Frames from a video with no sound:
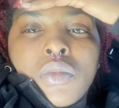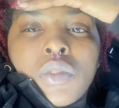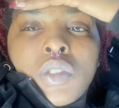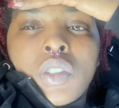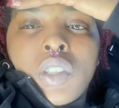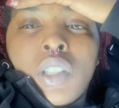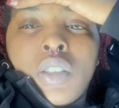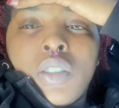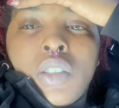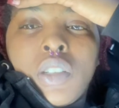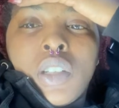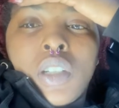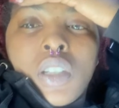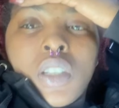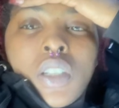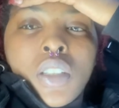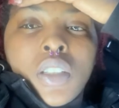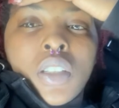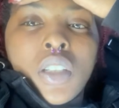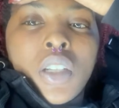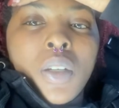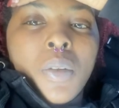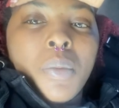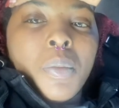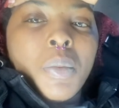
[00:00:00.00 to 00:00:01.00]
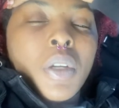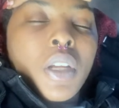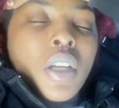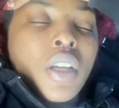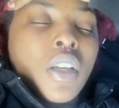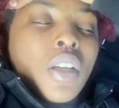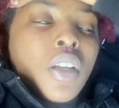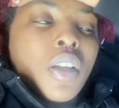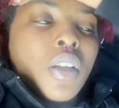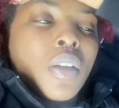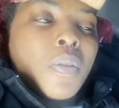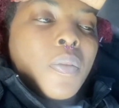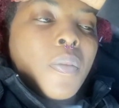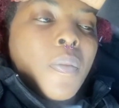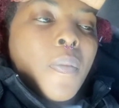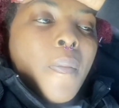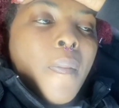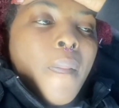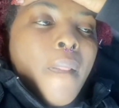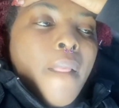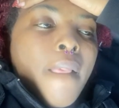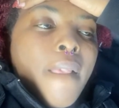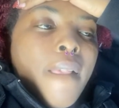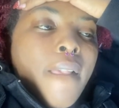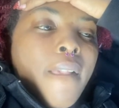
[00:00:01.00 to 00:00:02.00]
Give you guys an update.
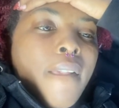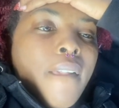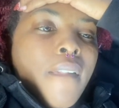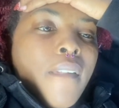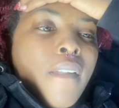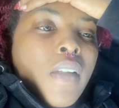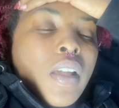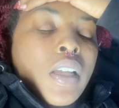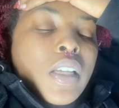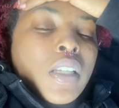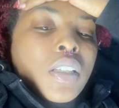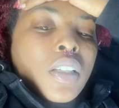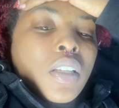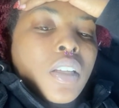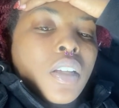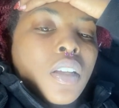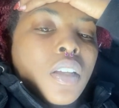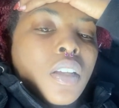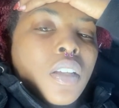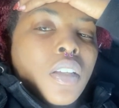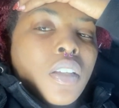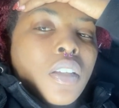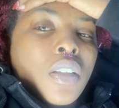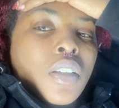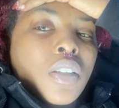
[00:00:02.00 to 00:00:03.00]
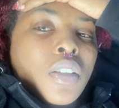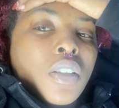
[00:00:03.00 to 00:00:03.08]
It's like